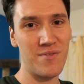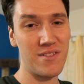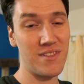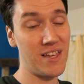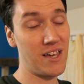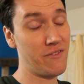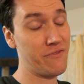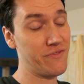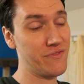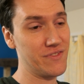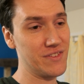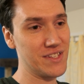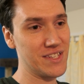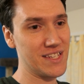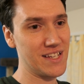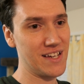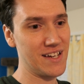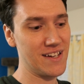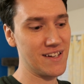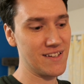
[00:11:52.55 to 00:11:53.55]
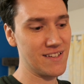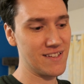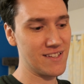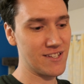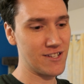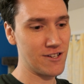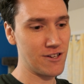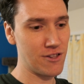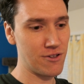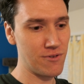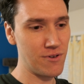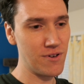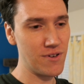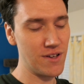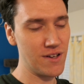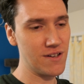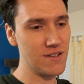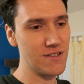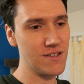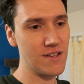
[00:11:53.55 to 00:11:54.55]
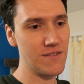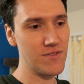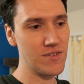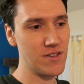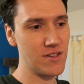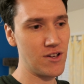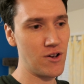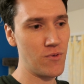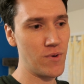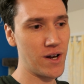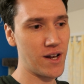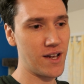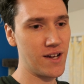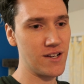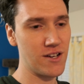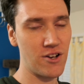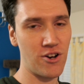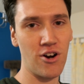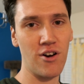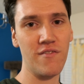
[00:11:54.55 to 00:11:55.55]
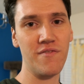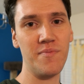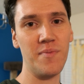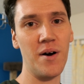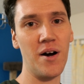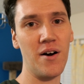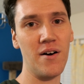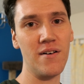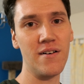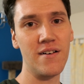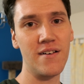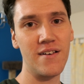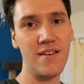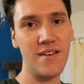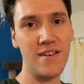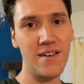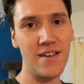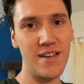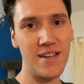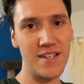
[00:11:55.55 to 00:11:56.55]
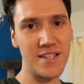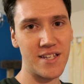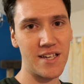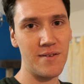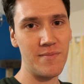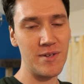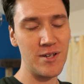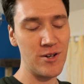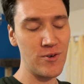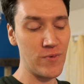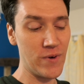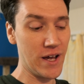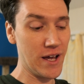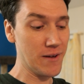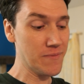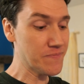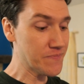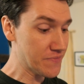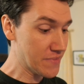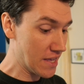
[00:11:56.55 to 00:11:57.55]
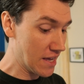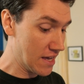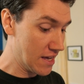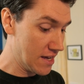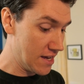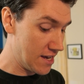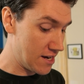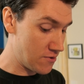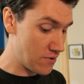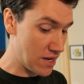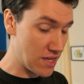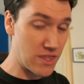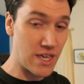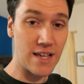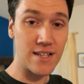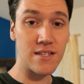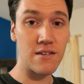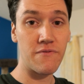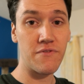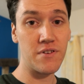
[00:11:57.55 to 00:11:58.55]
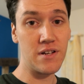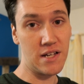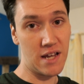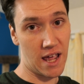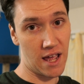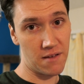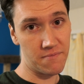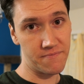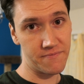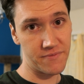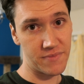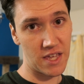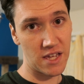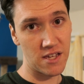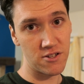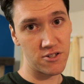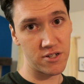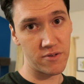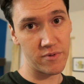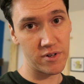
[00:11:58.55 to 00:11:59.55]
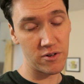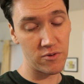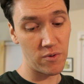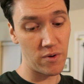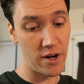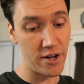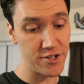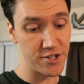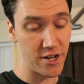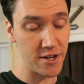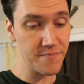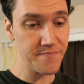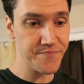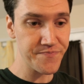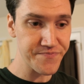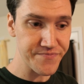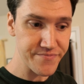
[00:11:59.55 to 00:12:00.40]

what life is uh, is going to throw you. You never know what kind of curveball is coming your way. Anyway, that's it for today. Thank you so much for watching.